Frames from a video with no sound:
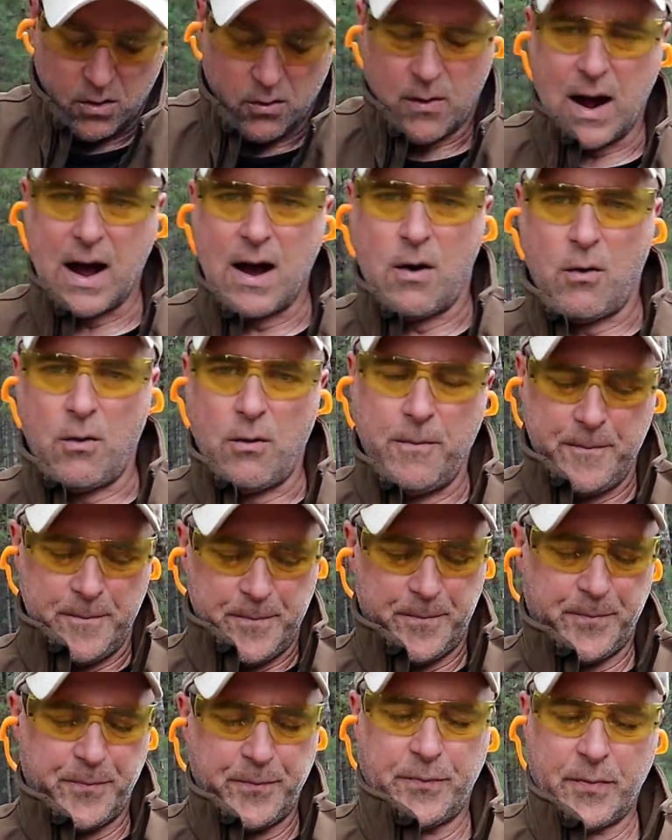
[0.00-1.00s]
Wow.
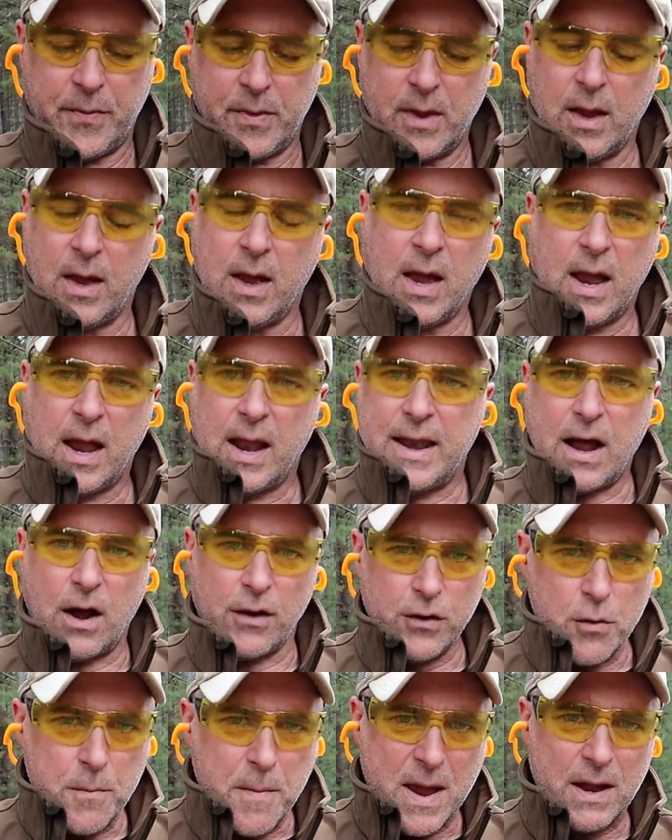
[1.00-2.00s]
Now
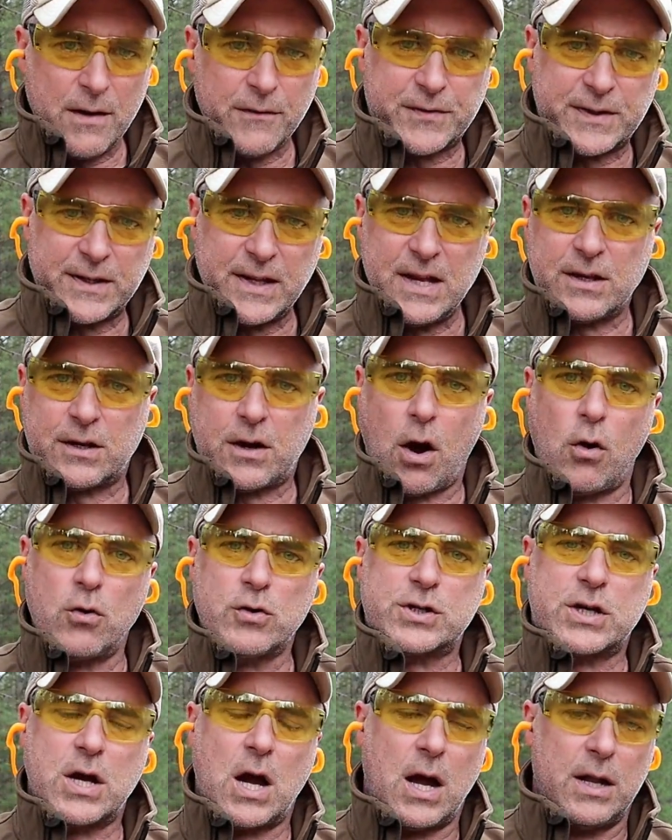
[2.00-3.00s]
you may have seen
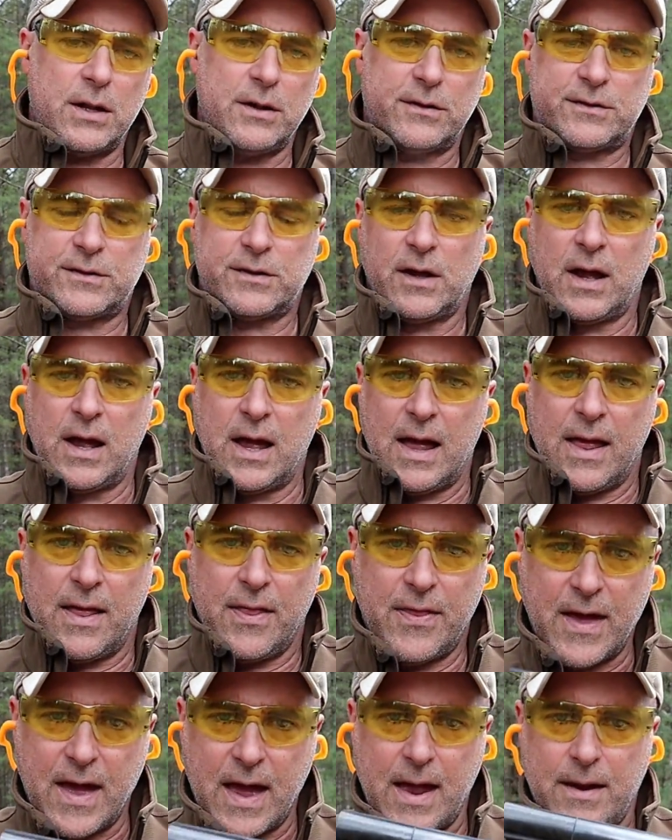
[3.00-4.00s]
coach guns
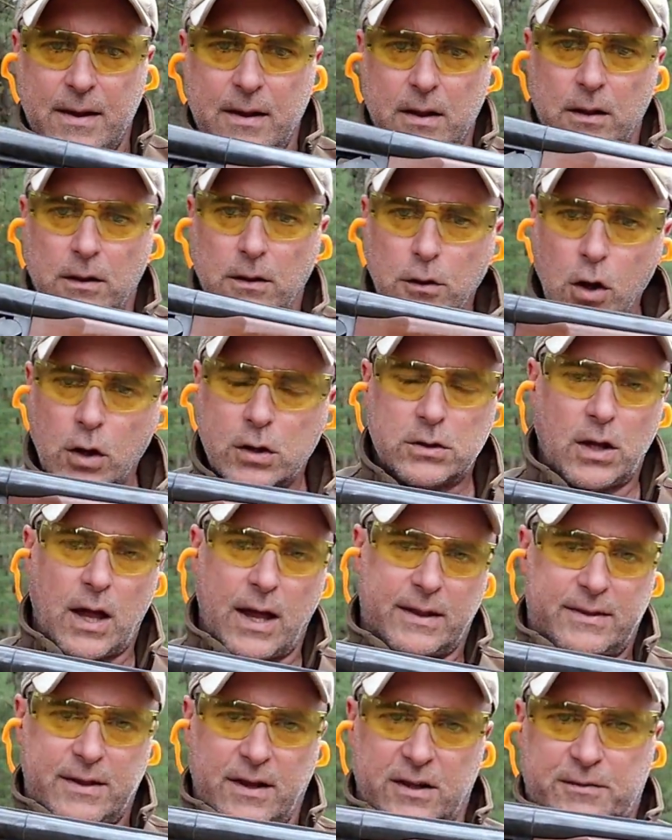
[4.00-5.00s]
that look
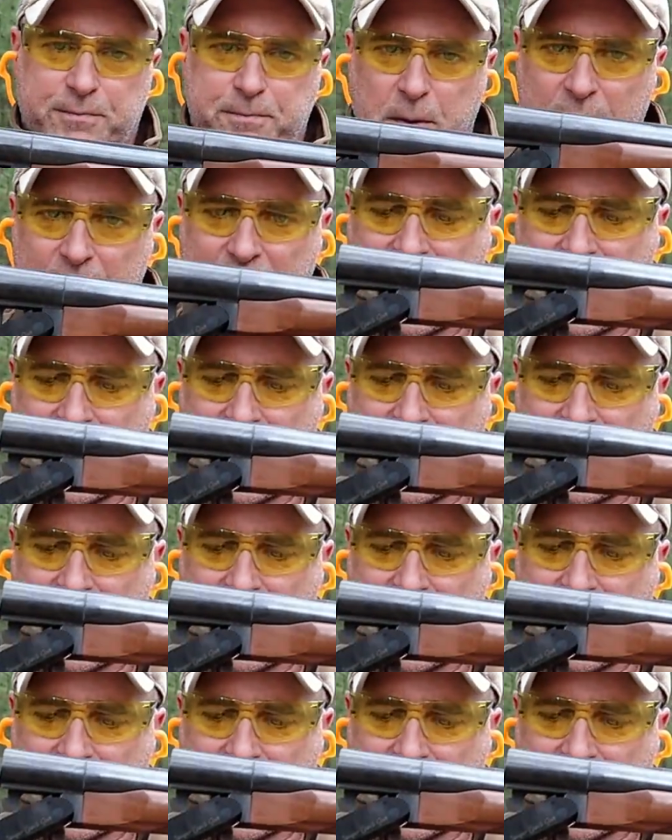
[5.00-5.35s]
like this but